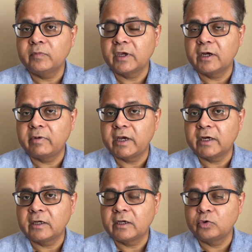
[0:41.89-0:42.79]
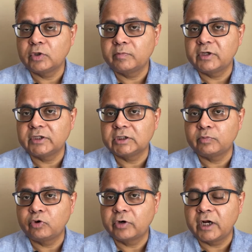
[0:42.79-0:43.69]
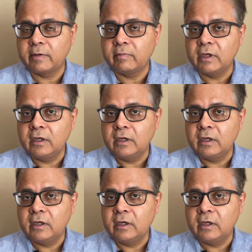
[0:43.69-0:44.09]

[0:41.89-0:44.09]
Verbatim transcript: get back into the PhD program.